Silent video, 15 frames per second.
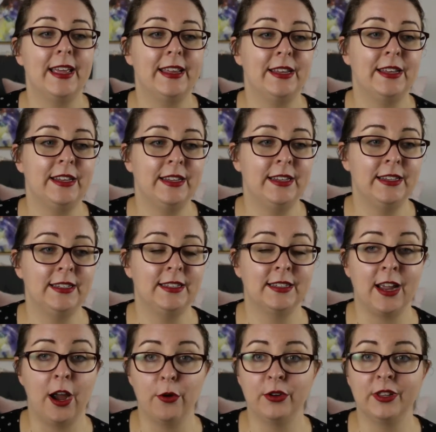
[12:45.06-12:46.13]
is
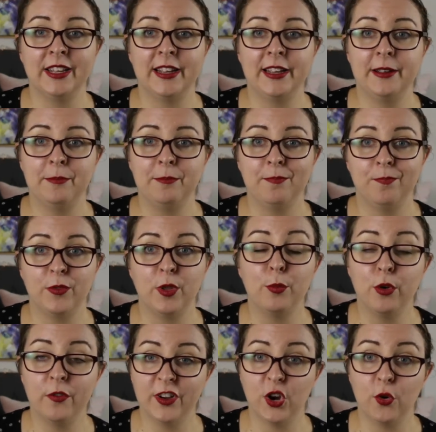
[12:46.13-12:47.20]
currently
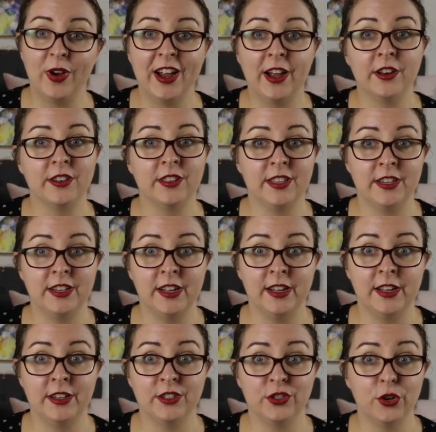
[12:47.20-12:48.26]
moving around
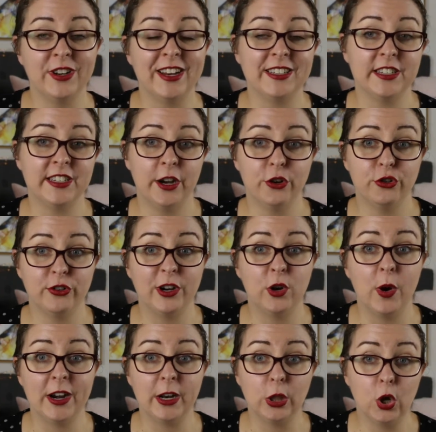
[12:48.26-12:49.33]
the Snowdancer territory
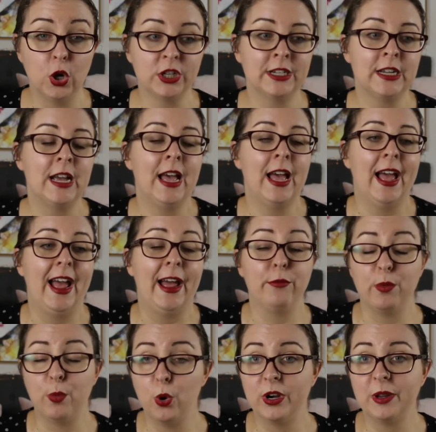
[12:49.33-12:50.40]
quite a lot and
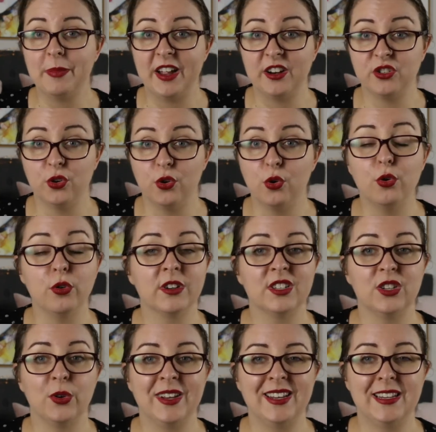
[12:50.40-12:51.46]
reporting back to Hawk.
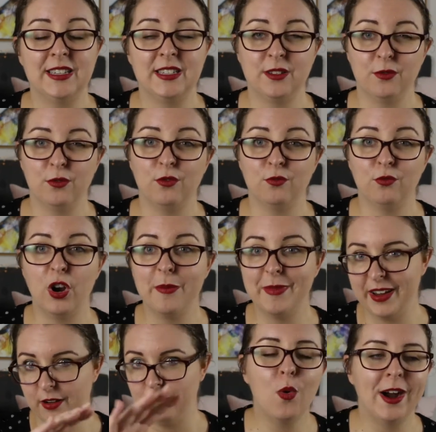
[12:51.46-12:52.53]
So he's
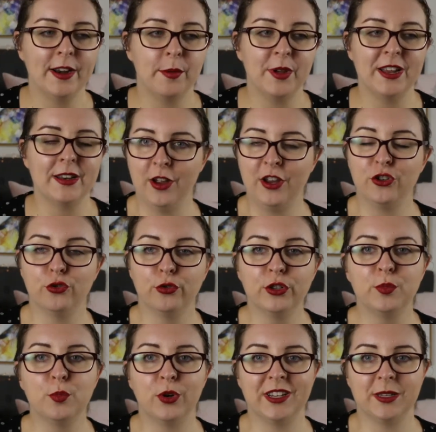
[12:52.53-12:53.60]
roaming quite a bit. And Drew's
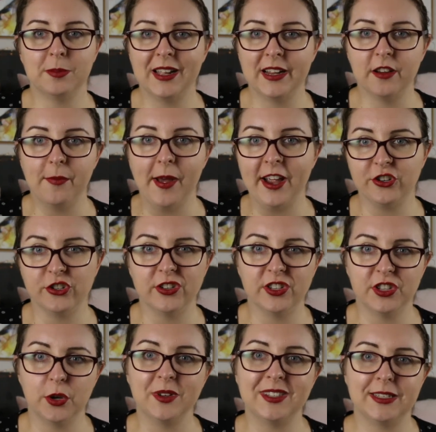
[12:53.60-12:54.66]
book is Play of Passion,
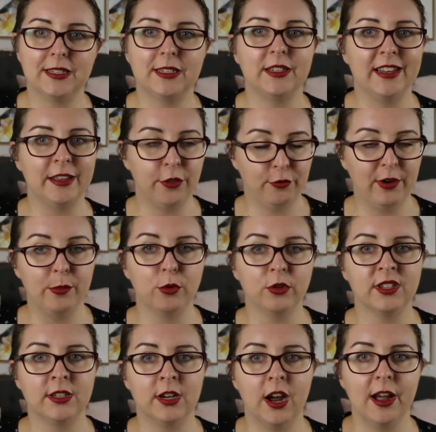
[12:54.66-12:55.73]
so it's in 3
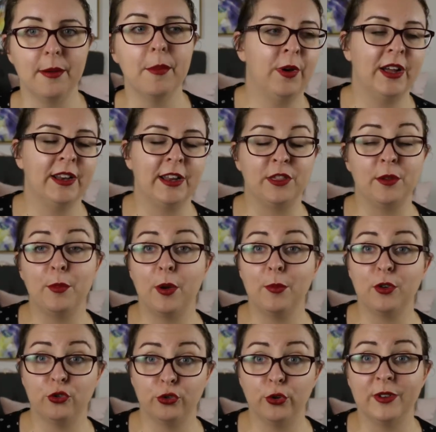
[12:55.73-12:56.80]
books' time. But at the
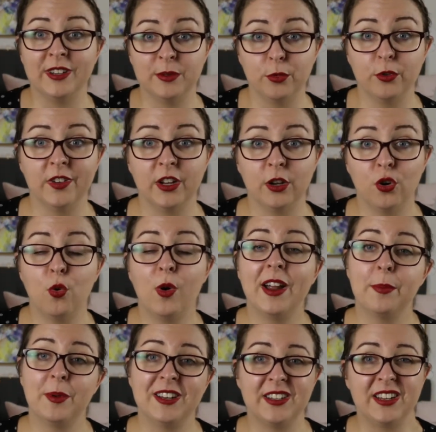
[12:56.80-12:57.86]
moment, Drew is moving quite
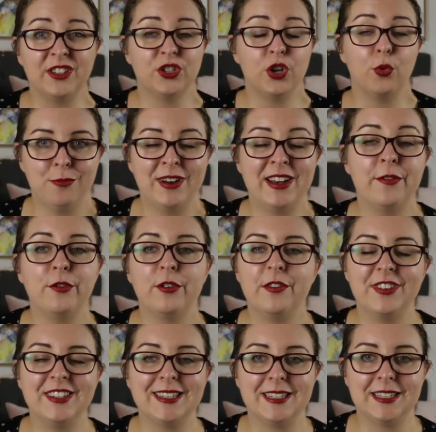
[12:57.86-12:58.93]
a bit. And so whenever he
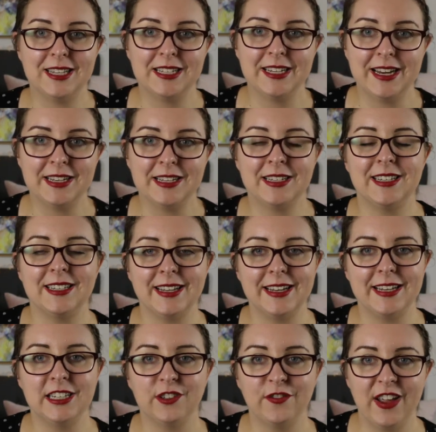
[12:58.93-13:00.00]
visits the den to see
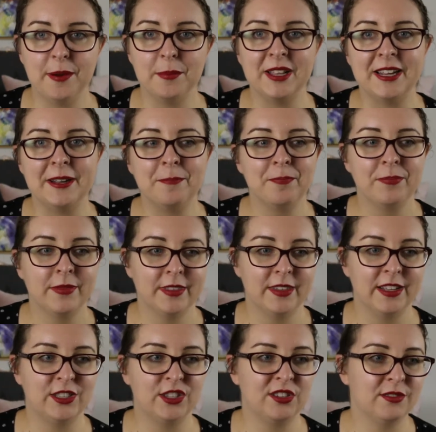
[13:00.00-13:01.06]
his family,
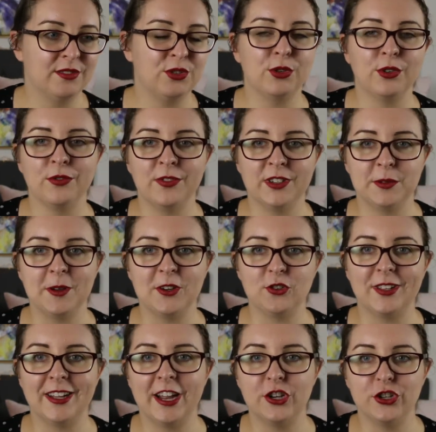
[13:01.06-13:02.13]
it's sort of a special
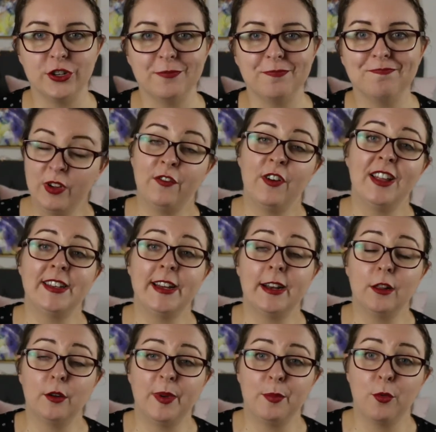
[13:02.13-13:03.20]
occasion. We find out a
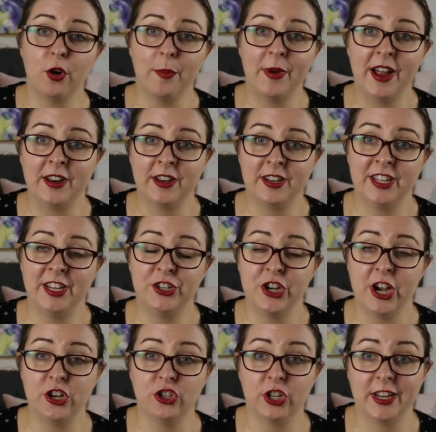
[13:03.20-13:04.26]
little bit more about the
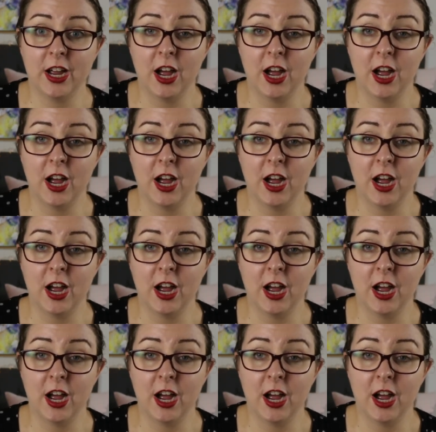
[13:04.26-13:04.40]
changeling